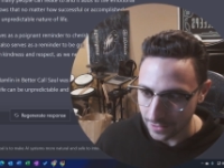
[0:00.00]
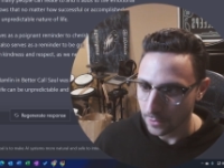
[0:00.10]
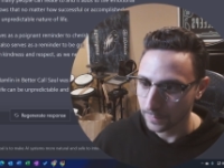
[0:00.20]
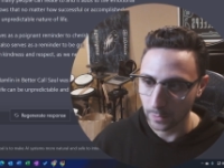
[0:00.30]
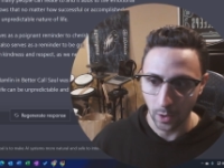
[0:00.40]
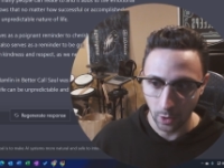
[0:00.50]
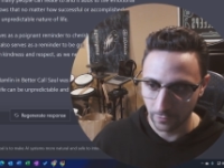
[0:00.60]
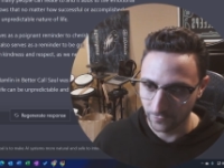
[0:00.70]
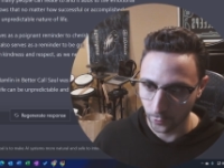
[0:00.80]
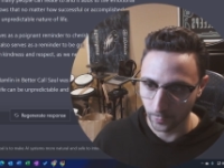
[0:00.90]
we are all
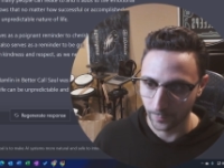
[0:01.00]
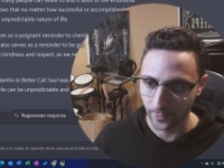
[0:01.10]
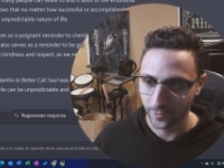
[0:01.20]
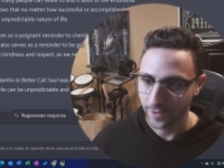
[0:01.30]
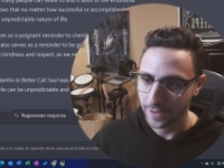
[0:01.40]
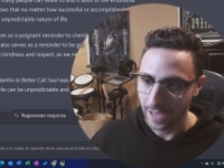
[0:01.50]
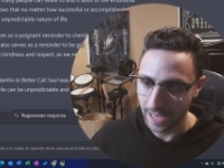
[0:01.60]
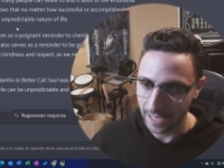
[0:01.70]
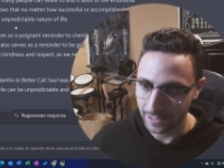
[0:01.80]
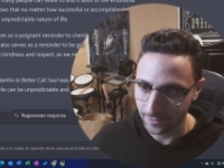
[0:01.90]
vulnerable
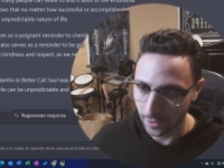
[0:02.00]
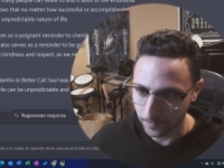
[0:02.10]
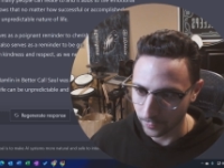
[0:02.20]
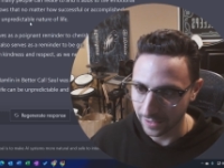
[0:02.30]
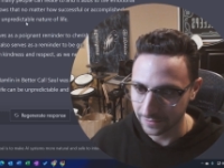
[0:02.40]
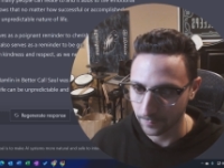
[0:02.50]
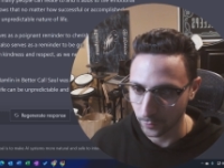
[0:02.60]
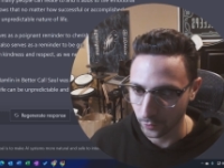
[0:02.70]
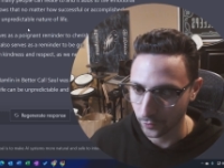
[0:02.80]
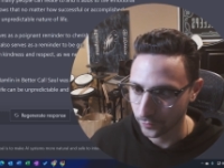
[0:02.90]
and
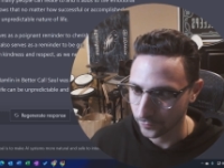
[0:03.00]
unpredictable.